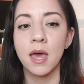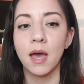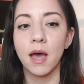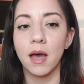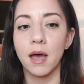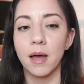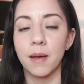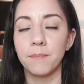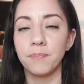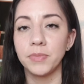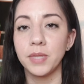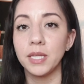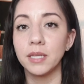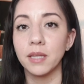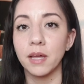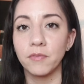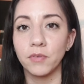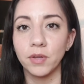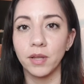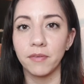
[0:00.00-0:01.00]
the
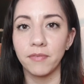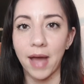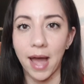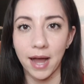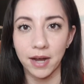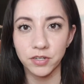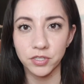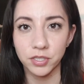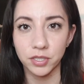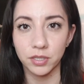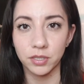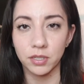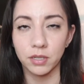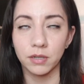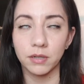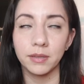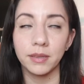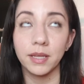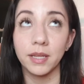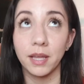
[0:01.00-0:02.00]
level of actor
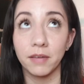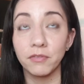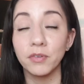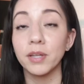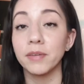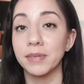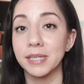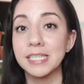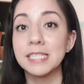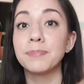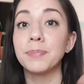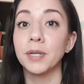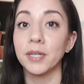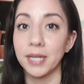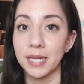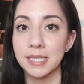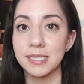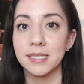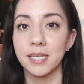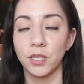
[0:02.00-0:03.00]
or the level of
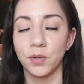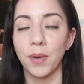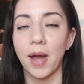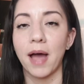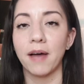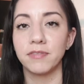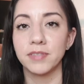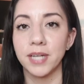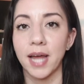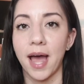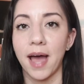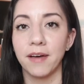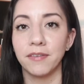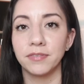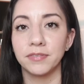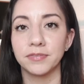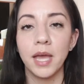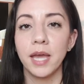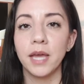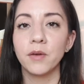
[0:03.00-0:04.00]
experience that you have to
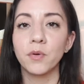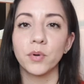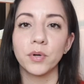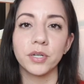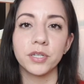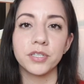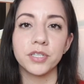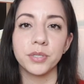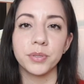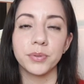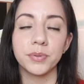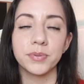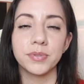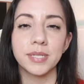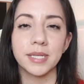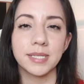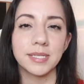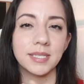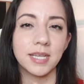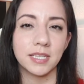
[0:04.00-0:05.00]
have in order to
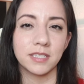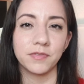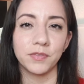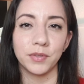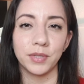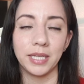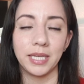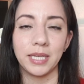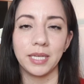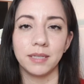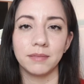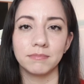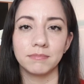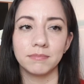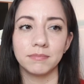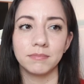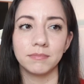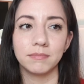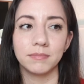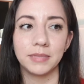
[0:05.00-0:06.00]
successfully
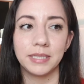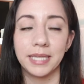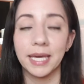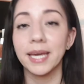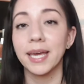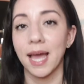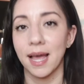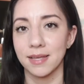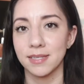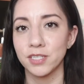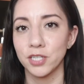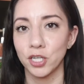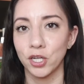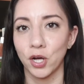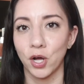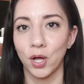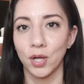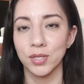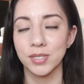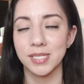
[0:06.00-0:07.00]
get casting
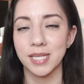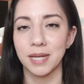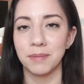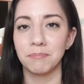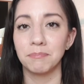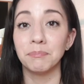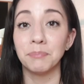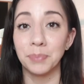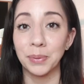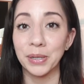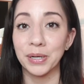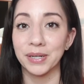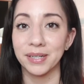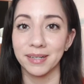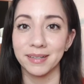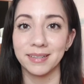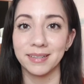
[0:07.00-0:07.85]
calls and book